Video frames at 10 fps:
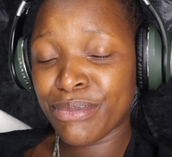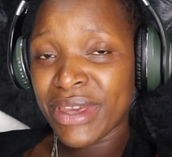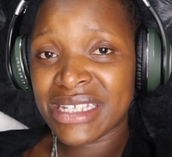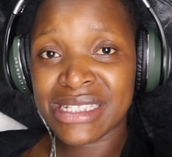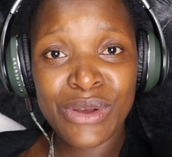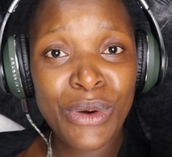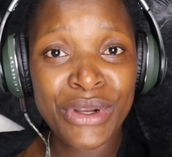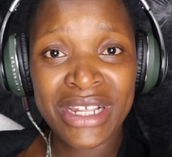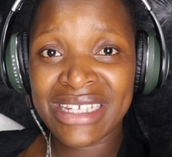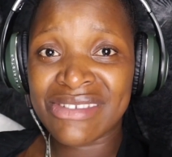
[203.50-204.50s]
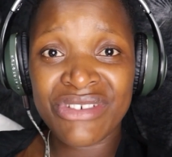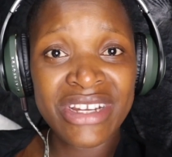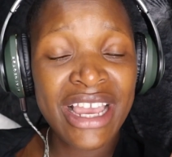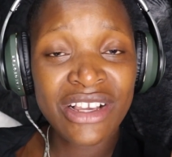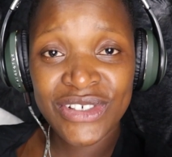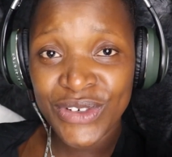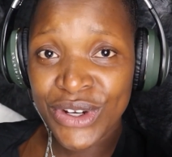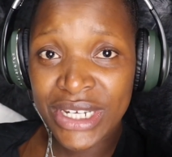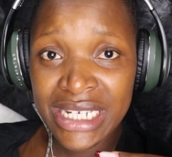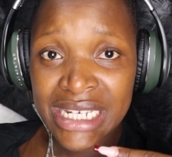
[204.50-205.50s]
based on his
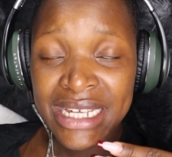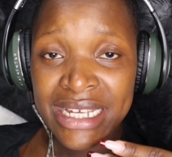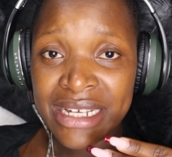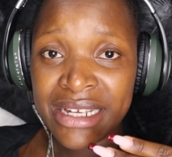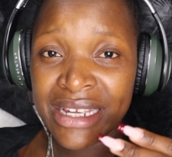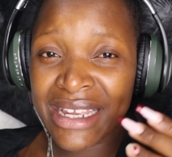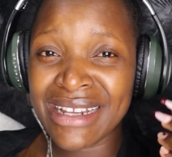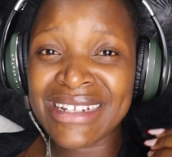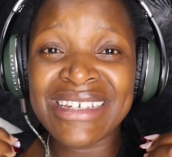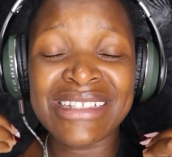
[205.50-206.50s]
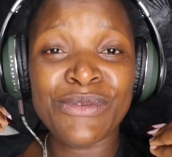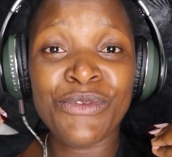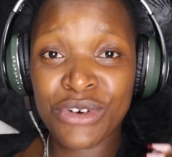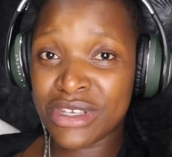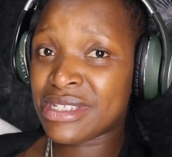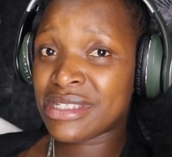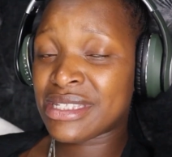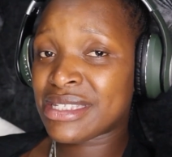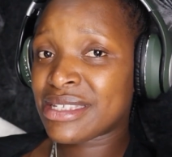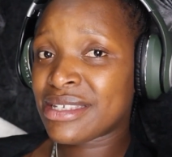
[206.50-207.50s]
reaction and his
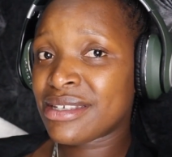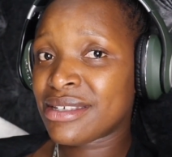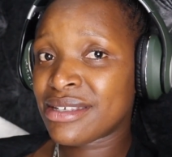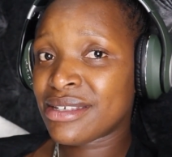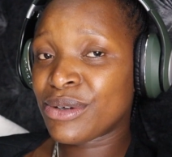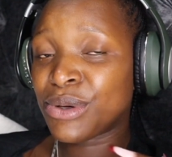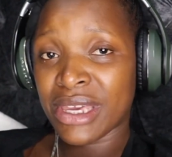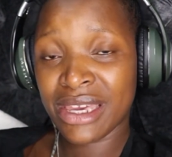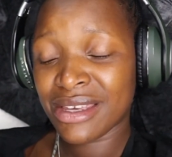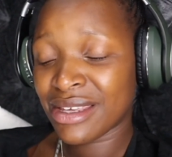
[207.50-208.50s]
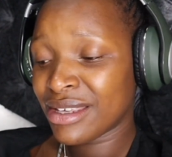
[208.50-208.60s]
voice. Okay?